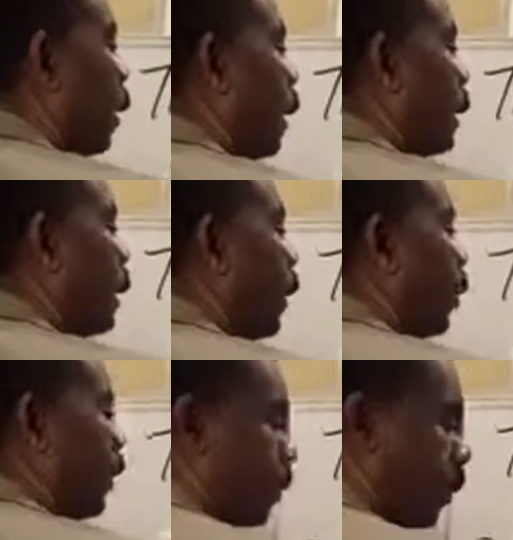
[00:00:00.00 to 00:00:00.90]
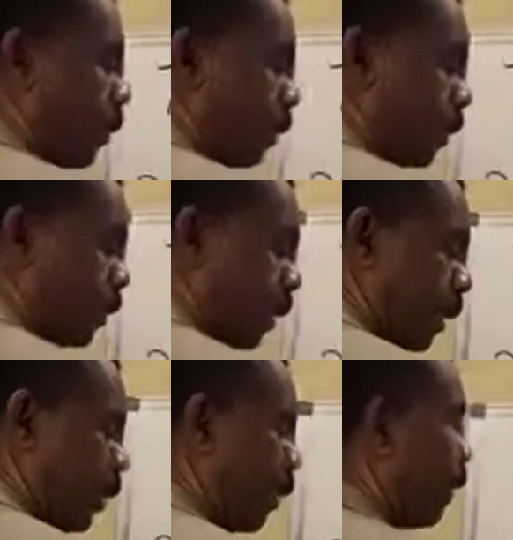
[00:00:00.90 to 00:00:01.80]
Is it equal to
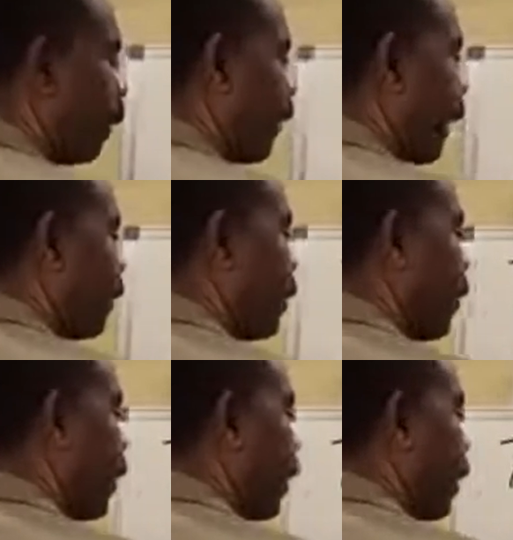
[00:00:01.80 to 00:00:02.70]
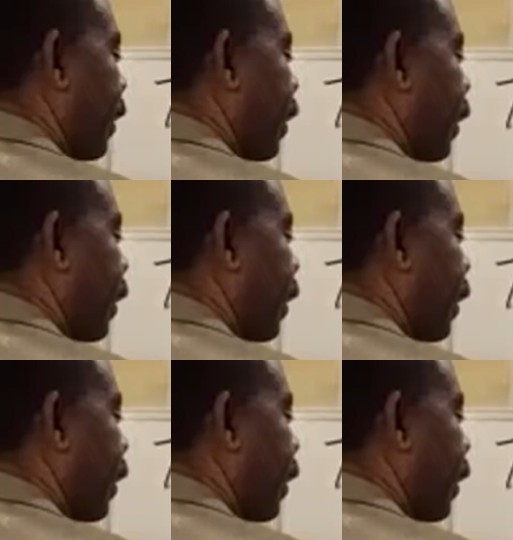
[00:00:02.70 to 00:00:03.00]
25 squared?